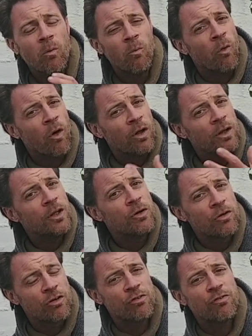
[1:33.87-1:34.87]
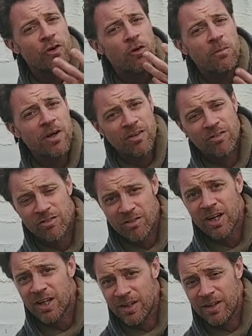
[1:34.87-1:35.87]
what Lucasfilm has
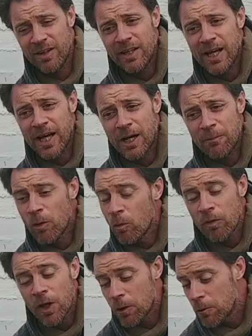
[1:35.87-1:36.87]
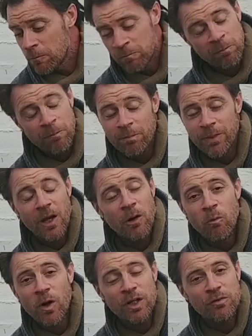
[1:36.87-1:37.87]
done. Although, a
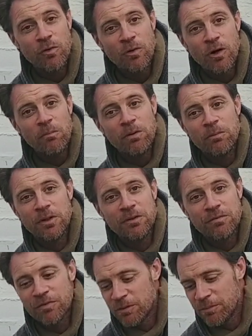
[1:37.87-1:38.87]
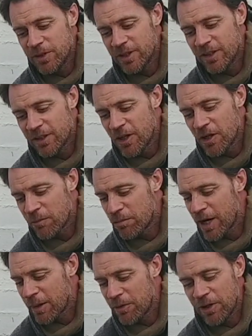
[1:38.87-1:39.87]
wonderful compliment from Kirk
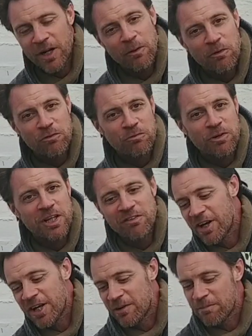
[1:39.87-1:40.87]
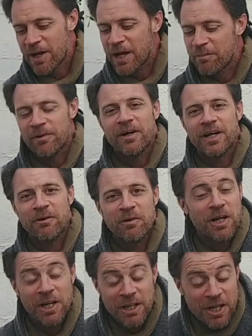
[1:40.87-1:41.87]
Brakman, and I was really taken back by it.
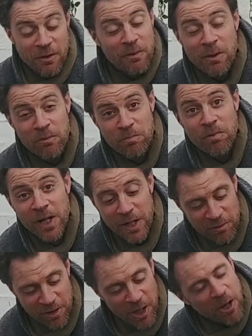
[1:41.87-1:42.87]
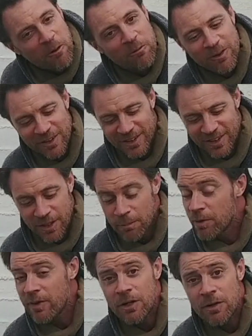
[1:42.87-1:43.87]
It was brilliant. I was like, oh,
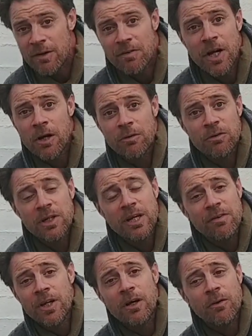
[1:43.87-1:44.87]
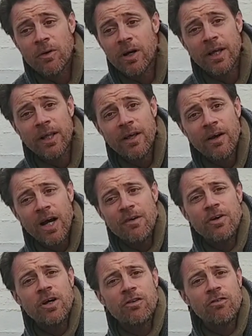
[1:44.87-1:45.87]
but then you never know. You never know. I've
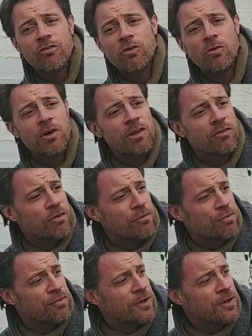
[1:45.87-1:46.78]
heard stories of